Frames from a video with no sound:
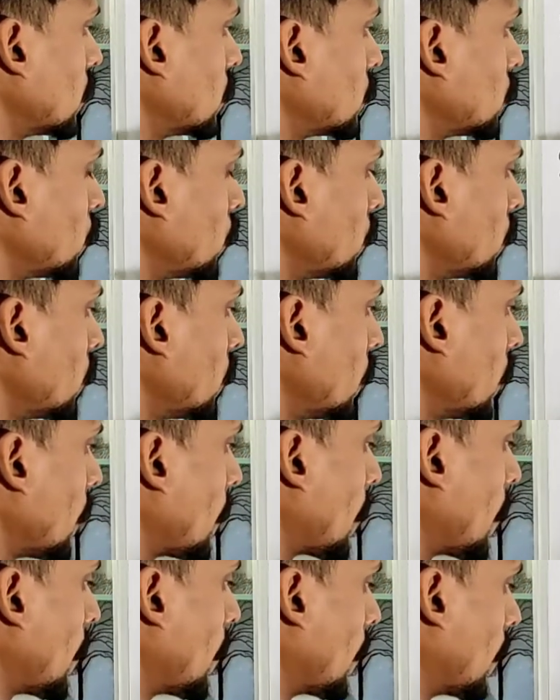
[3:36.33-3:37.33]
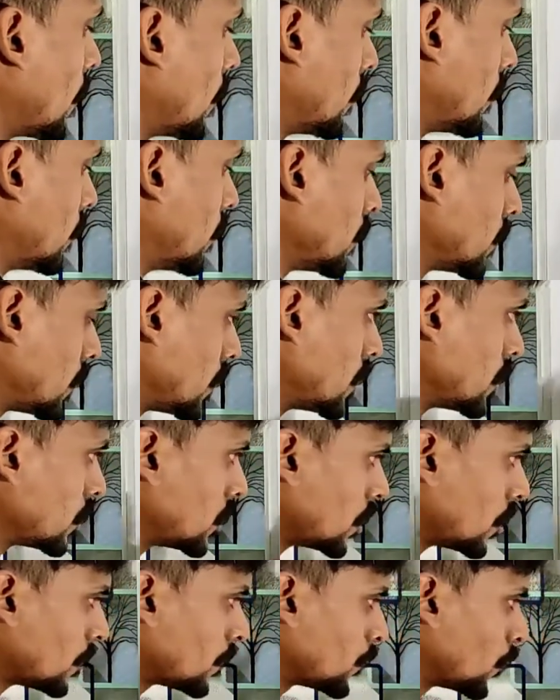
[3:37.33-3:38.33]
So this is
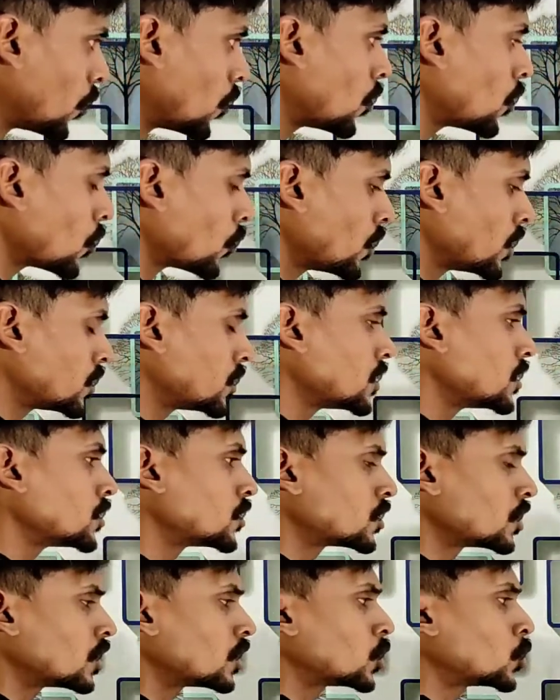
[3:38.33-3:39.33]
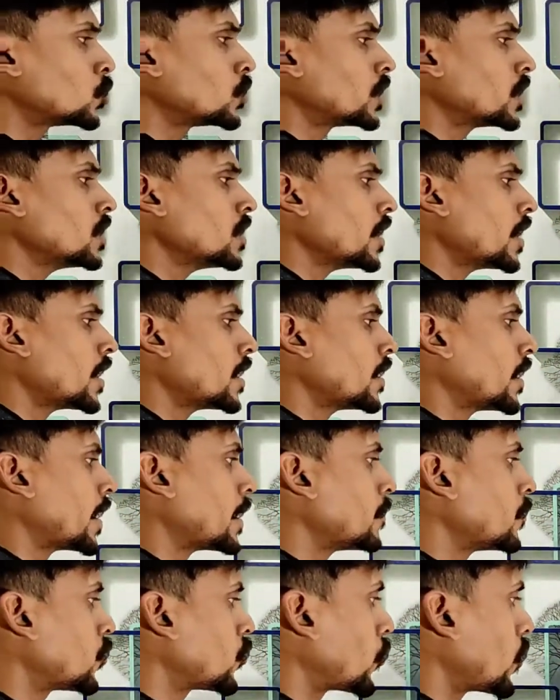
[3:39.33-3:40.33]
the board which is 2D, and I
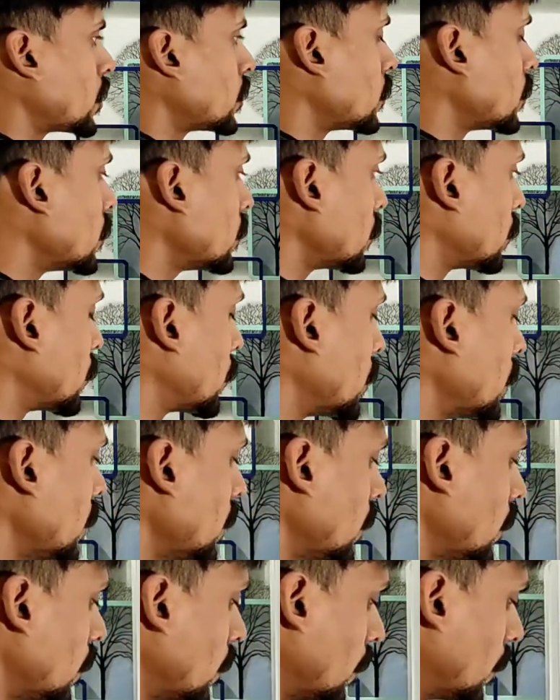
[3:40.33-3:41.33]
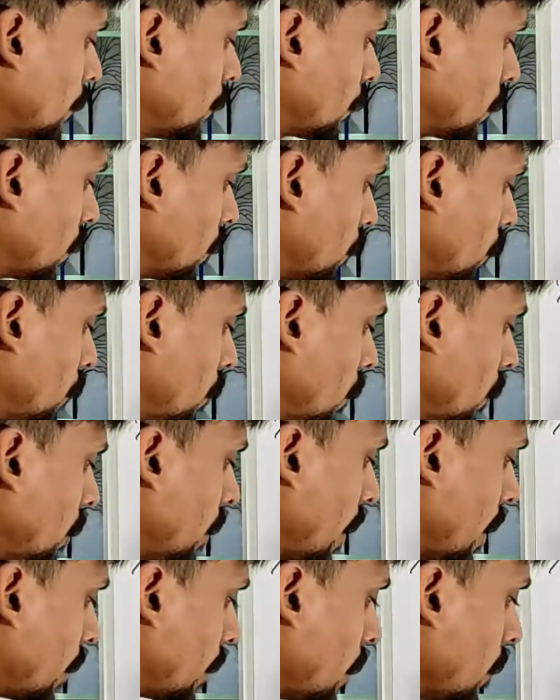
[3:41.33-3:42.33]
am drawing the 3D
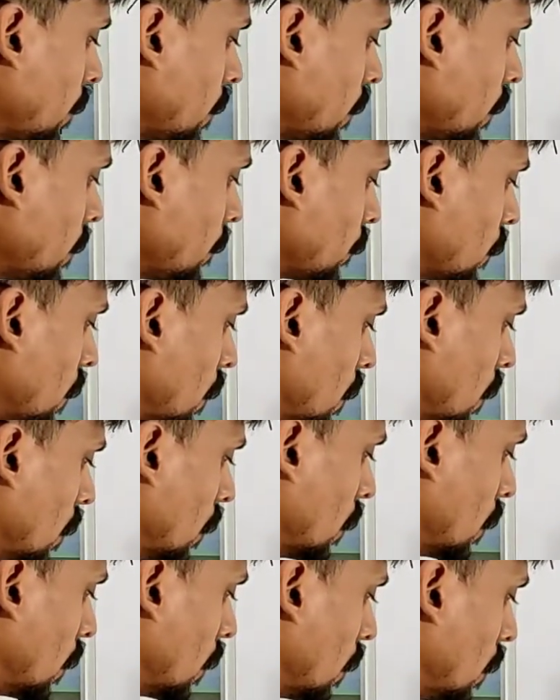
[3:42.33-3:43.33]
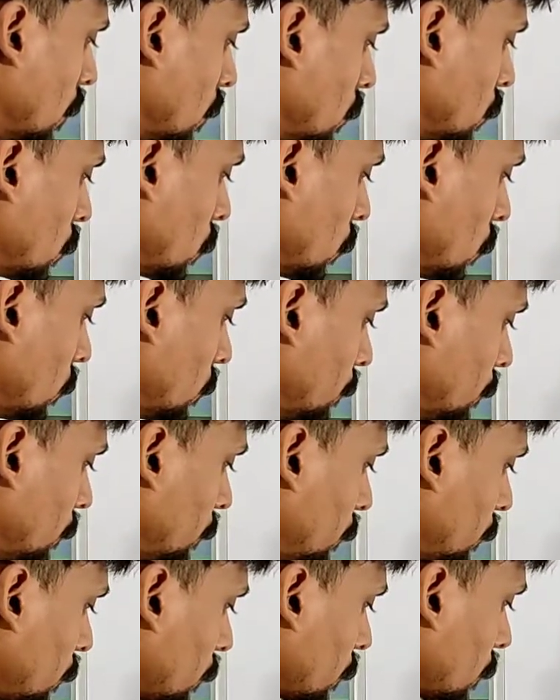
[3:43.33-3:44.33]
diagram here.
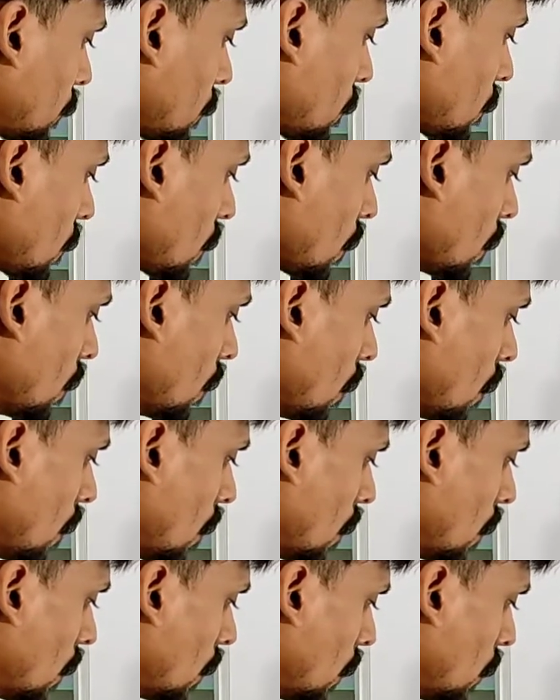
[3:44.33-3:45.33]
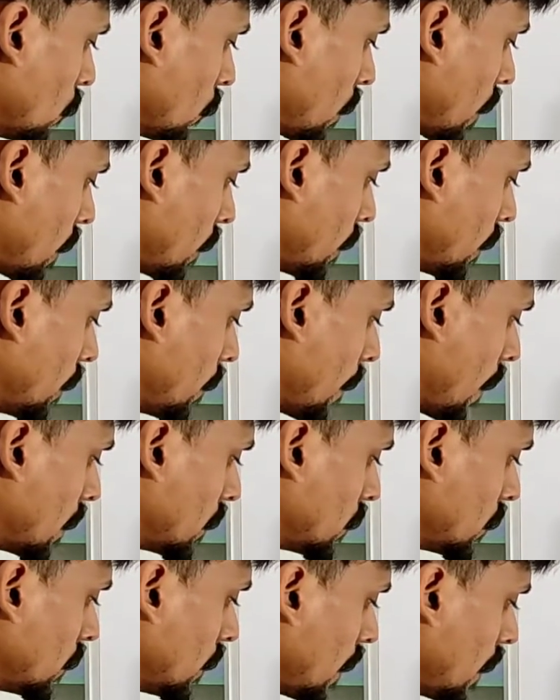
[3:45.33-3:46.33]
So you can
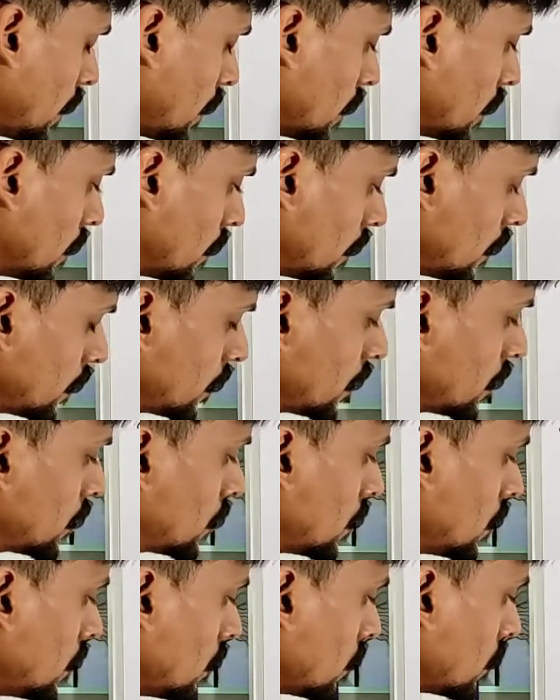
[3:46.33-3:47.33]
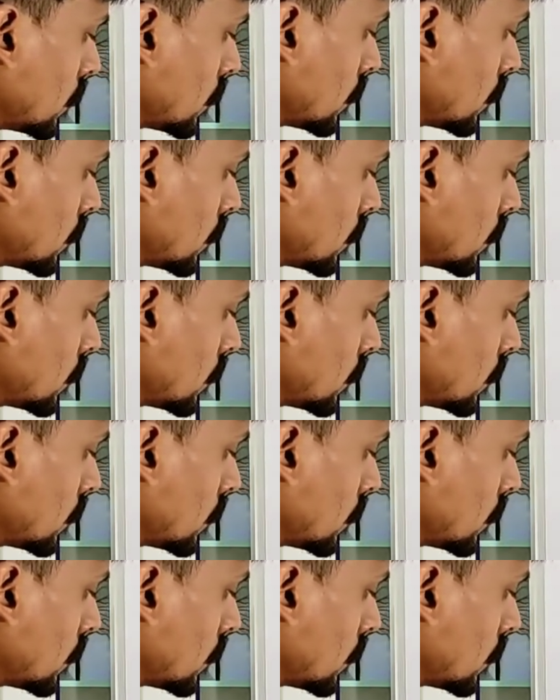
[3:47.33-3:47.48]
imagine that this is the